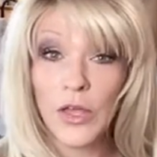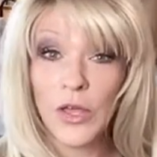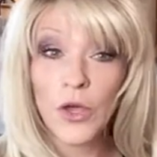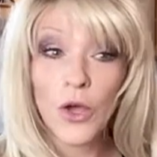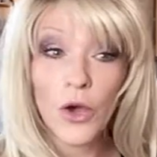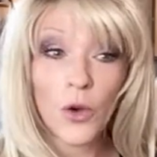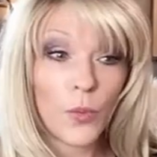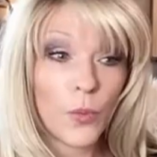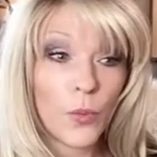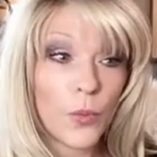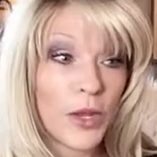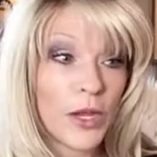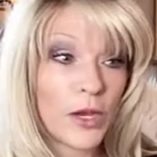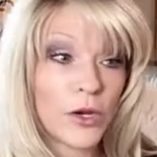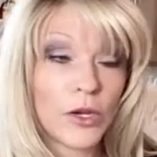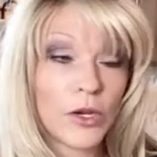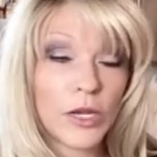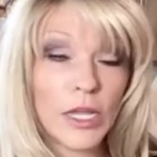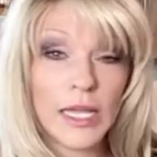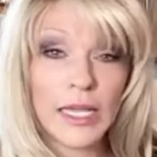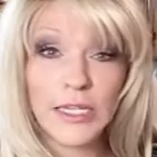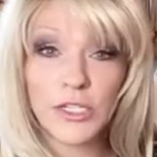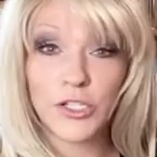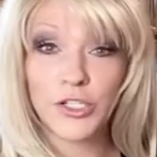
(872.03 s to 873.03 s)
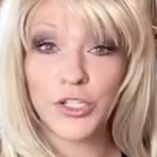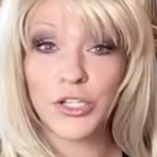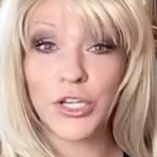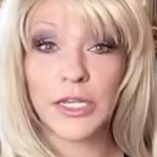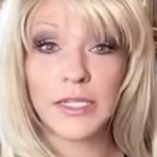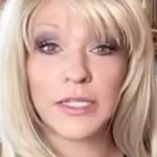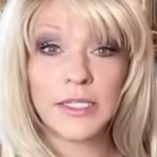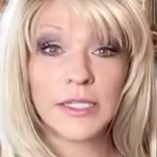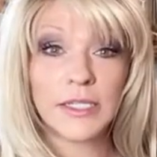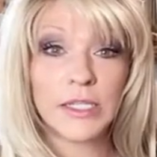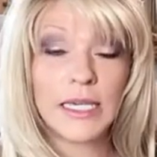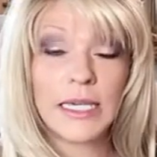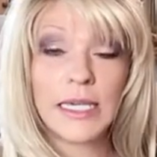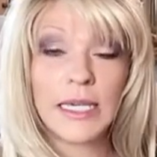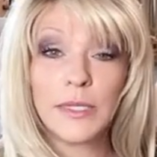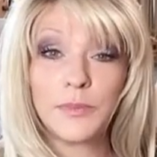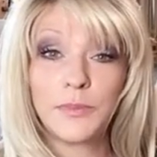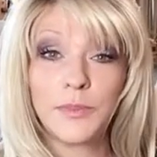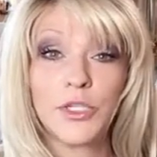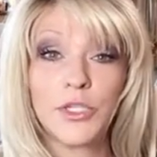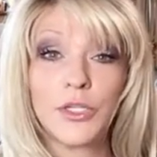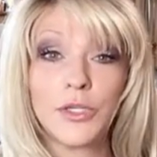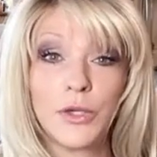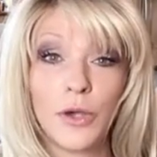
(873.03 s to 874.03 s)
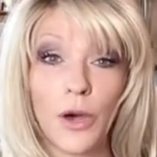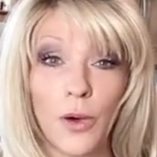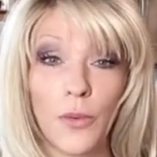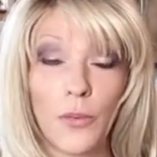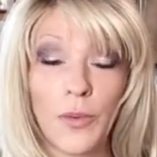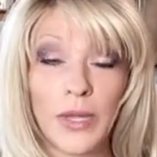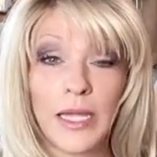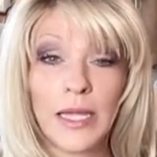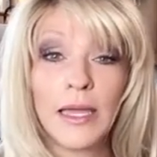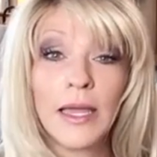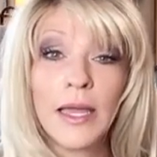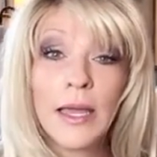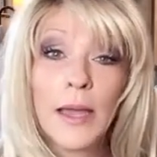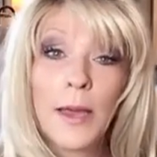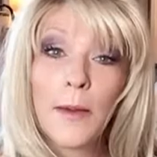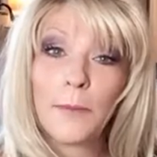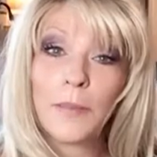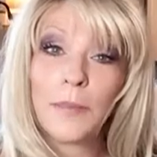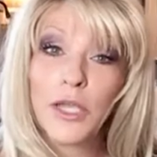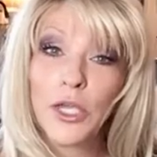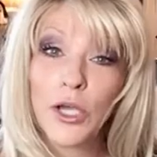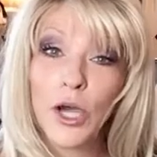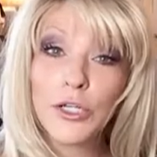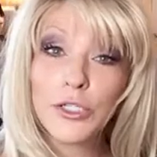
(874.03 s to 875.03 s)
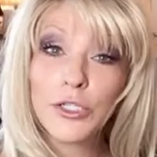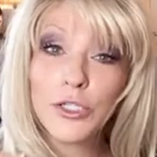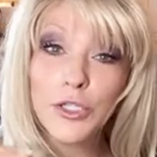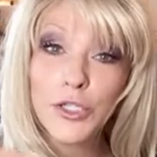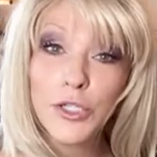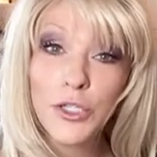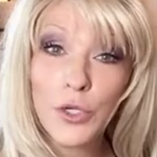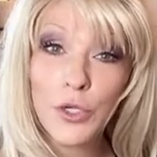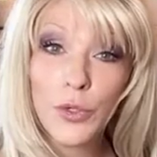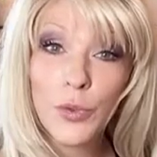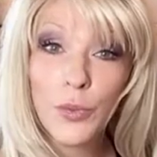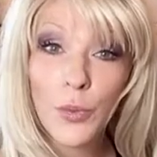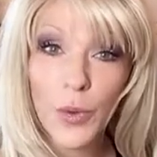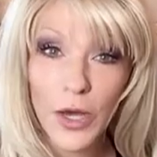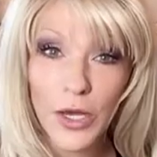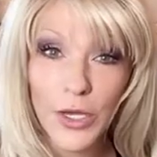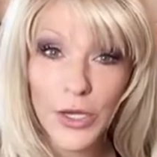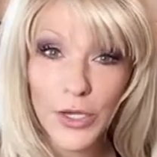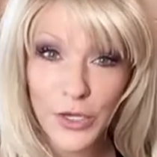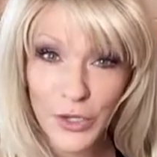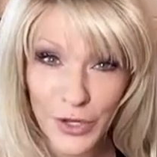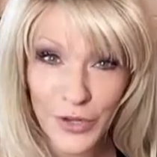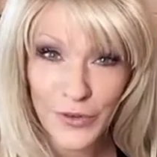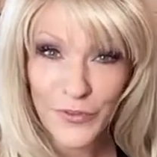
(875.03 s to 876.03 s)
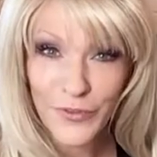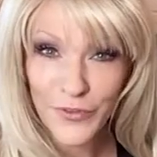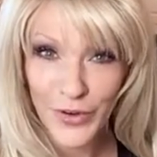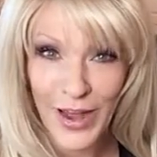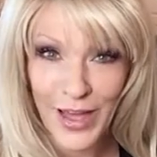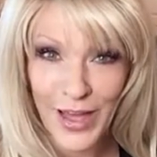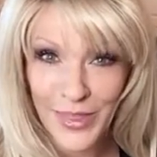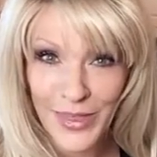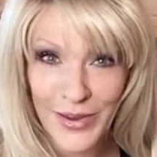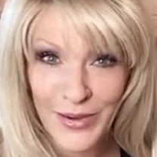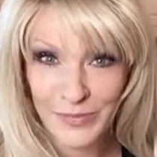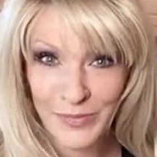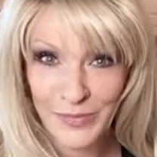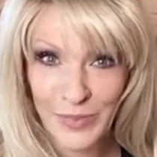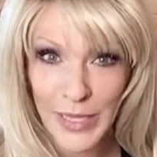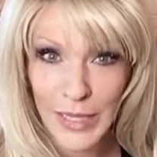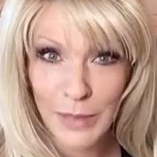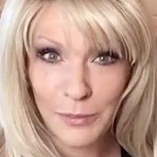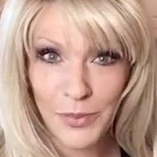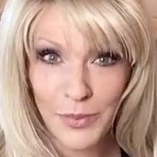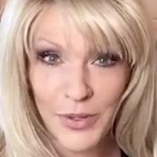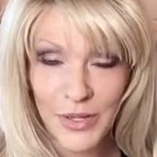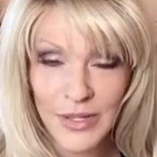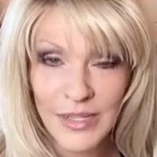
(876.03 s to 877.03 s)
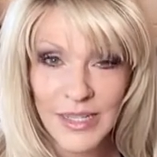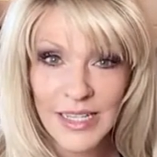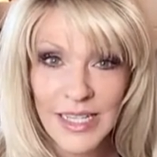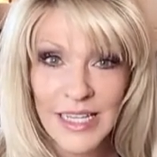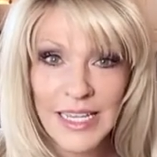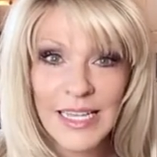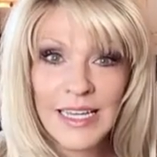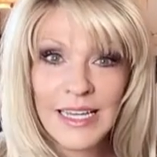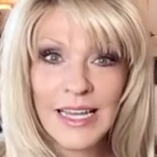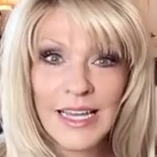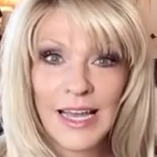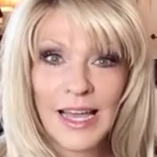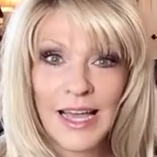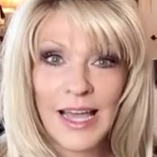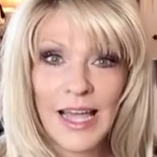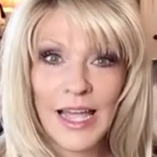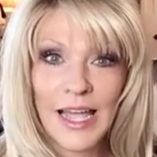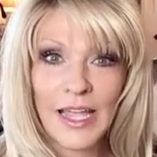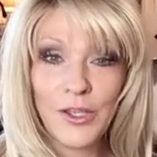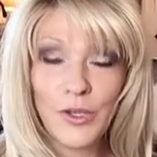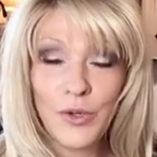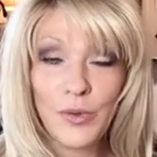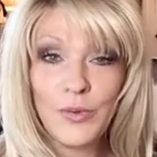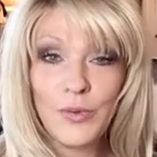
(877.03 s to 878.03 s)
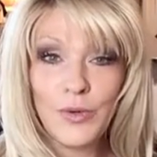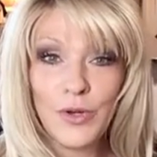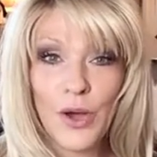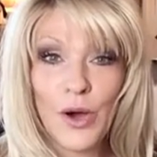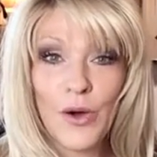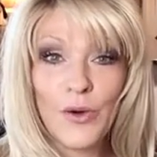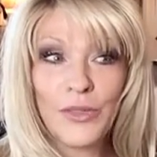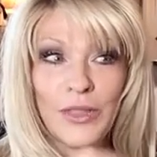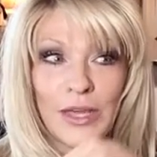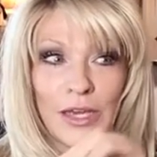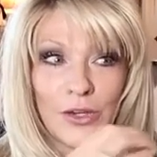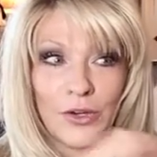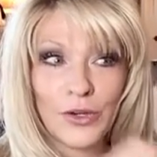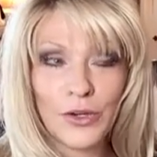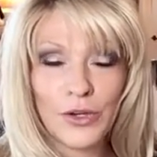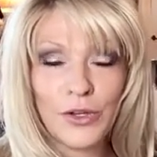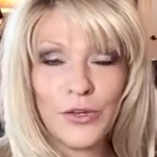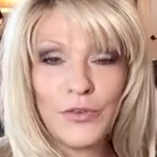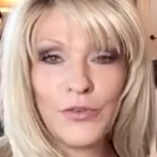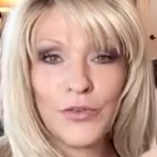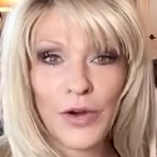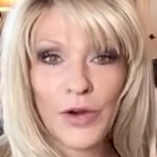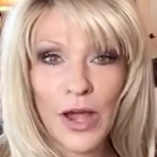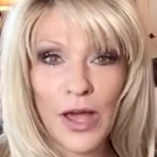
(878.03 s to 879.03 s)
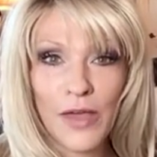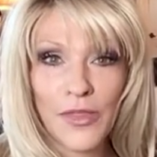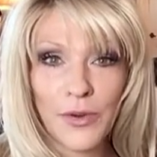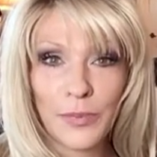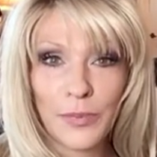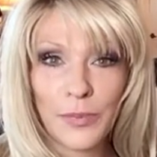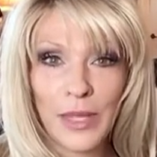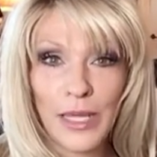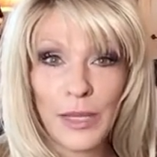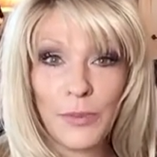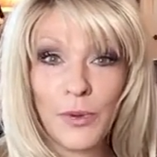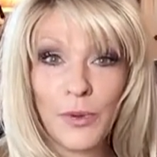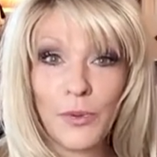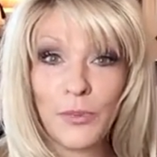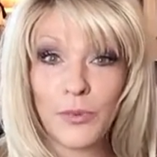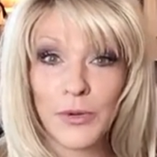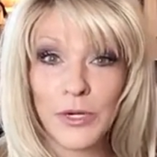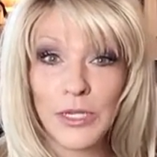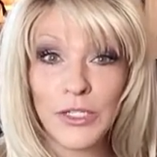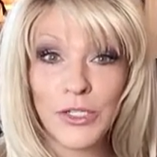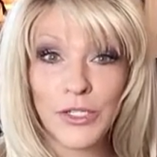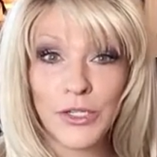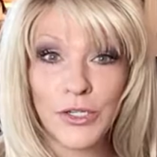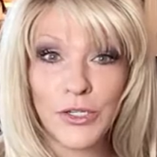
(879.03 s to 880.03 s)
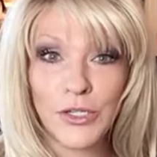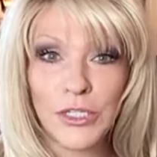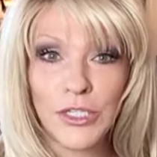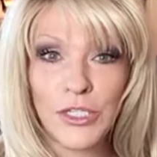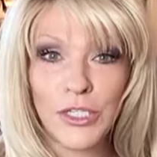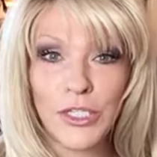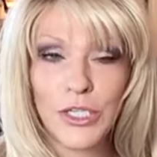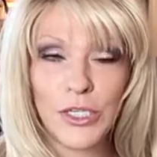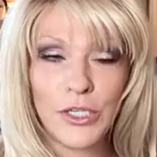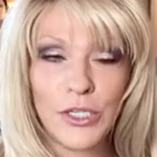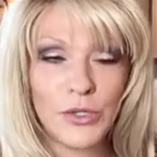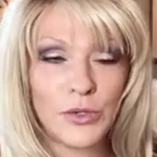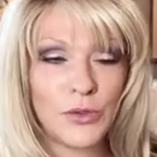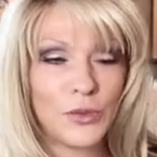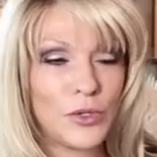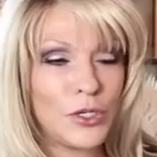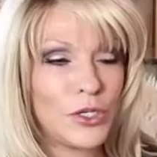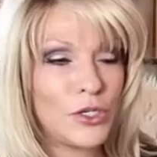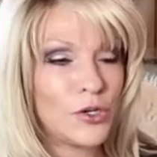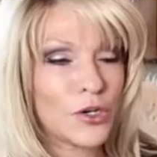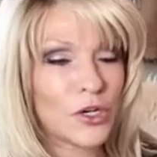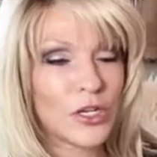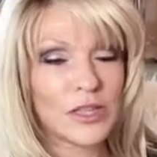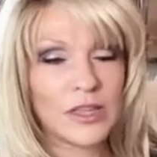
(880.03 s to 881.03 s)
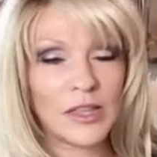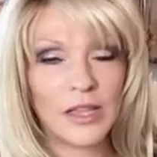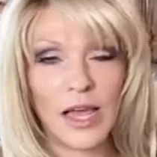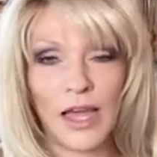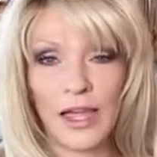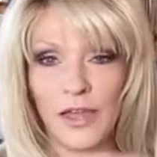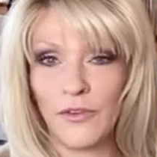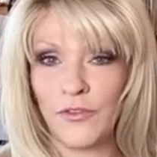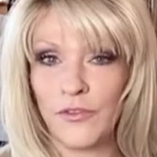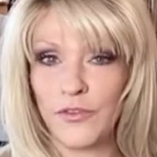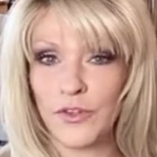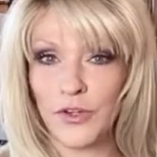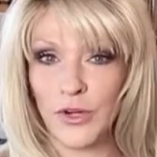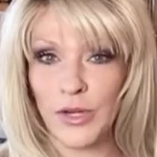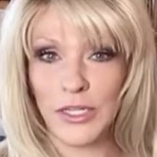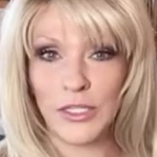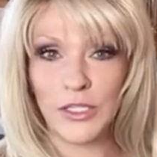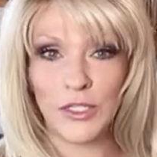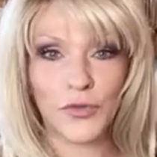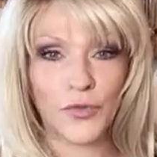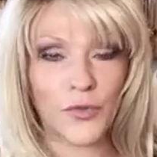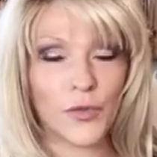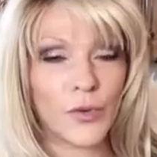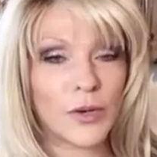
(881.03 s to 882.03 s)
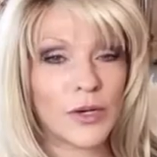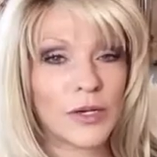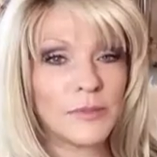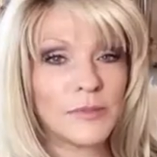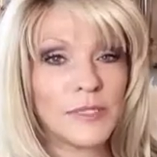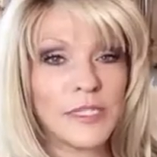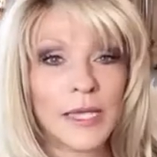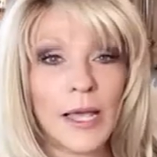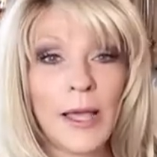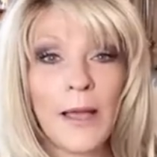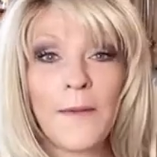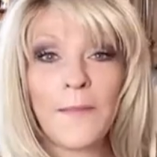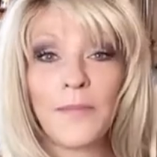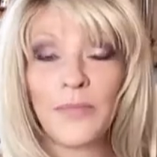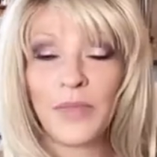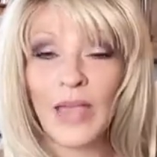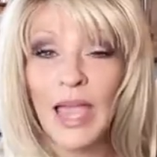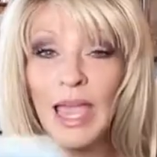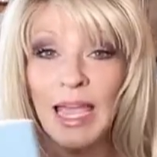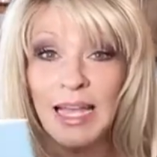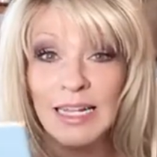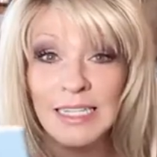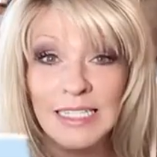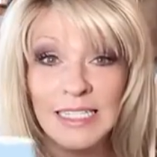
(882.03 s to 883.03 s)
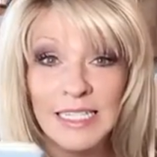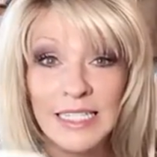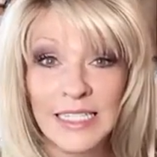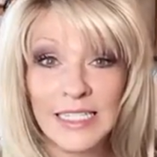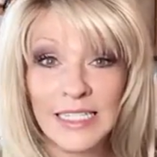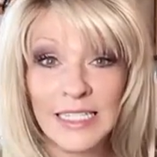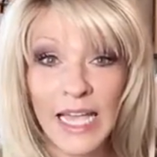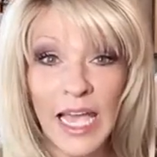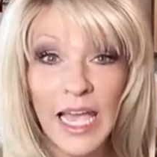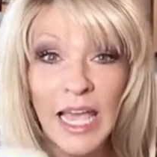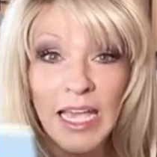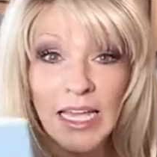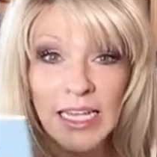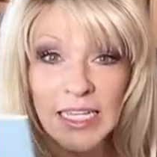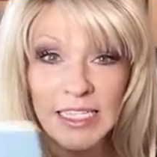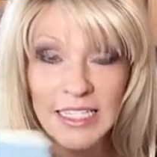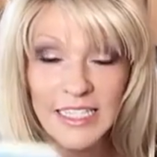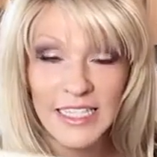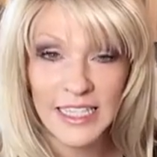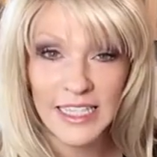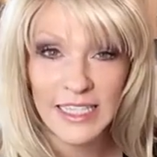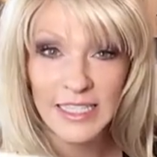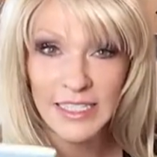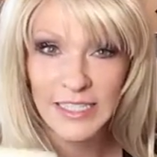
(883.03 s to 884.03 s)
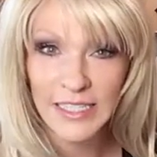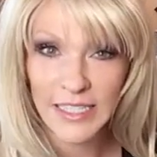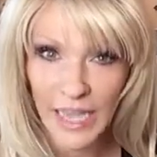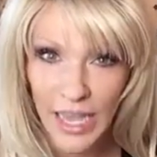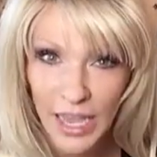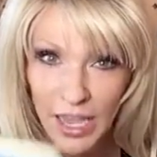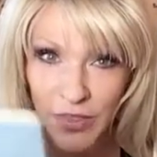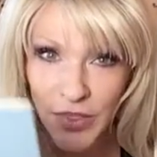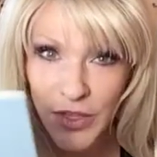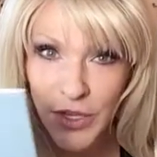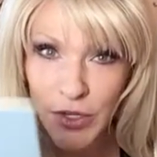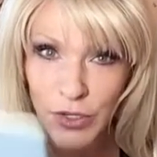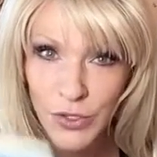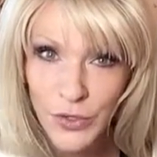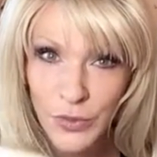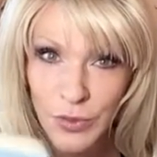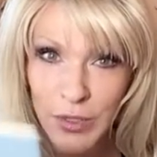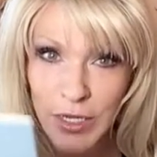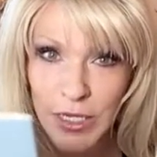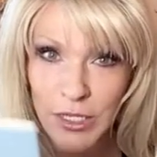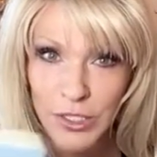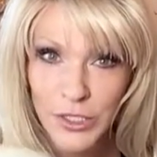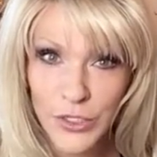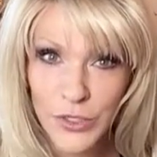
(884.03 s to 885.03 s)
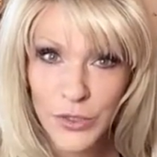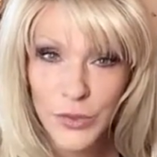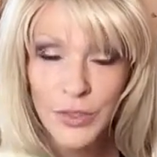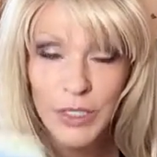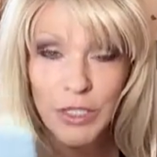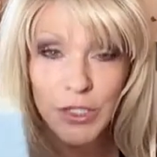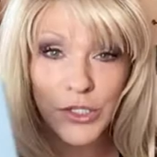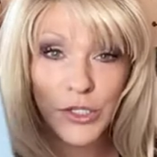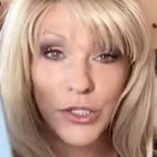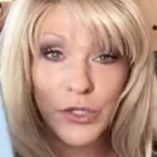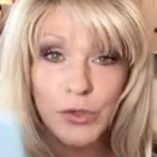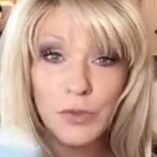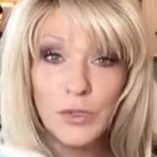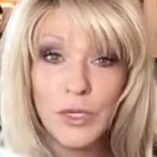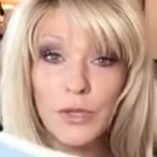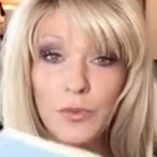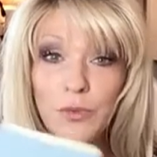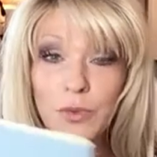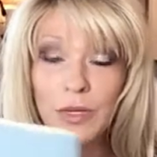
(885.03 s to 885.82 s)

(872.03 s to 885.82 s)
where it just keeps going, because you want good for other people. you know that good for other people brings good to you. Your life transforms. And today is the day that you can do this. You can